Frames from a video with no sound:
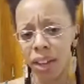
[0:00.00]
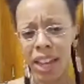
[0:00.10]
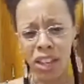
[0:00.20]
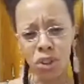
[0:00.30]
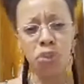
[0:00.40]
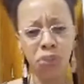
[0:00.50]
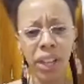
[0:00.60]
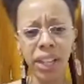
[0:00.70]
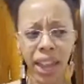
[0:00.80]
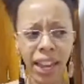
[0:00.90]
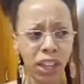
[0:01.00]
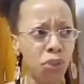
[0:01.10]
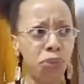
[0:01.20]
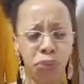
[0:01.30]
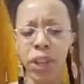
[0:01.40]
And you feel it. Like
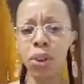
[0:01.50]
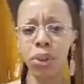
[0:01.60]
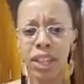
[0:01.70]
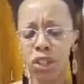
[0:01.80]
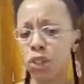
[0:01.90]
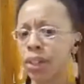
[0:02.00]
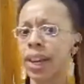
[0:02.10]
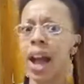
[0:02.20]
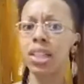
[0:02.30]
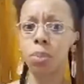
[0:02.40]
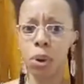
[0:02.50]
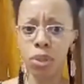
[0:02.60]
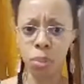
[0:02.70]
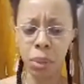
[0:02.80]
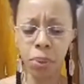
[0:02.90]
you feel that you're not
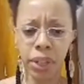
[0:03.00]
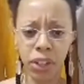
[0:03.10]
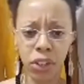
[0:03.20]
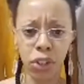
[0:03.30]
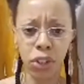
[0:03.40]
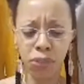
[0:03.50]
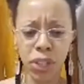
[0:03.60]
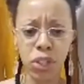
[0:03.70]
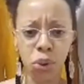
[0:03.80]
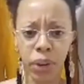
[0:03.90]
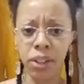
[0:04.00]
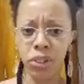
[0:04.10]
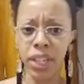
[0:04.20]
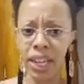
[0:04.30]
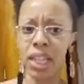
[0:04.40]
supposed to be putting your physical
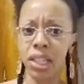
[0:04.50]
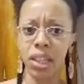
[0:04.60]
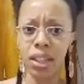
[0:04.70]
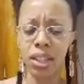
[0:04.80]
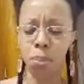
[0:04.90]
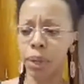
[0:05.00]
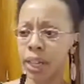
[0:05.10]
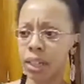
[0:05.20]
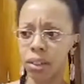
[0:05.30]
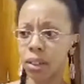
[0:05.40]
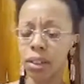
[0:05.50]
energy into this, but